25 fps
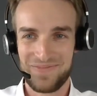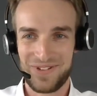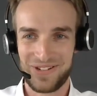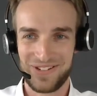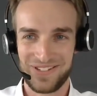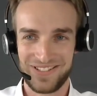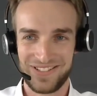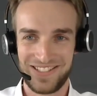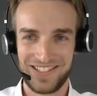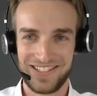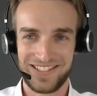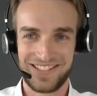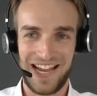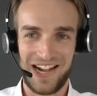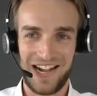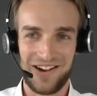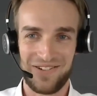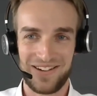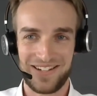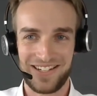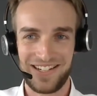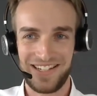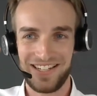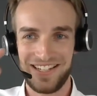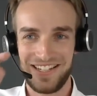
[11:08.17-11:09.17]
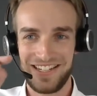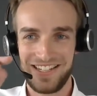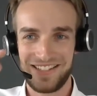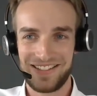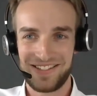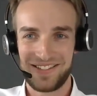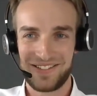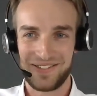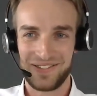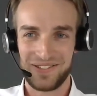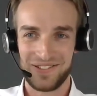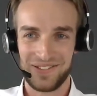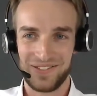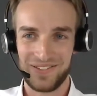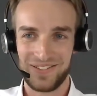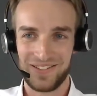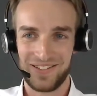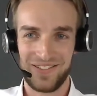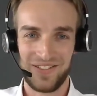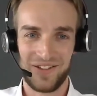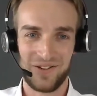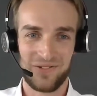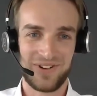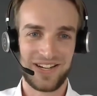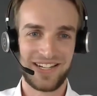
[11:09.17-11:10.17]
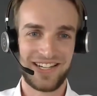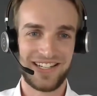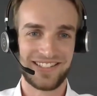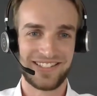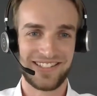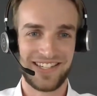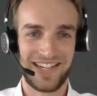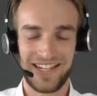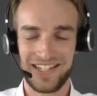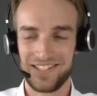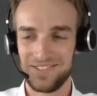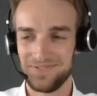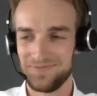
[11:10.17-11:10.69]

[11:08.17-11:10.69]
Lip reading: because this directly leads to the redesign.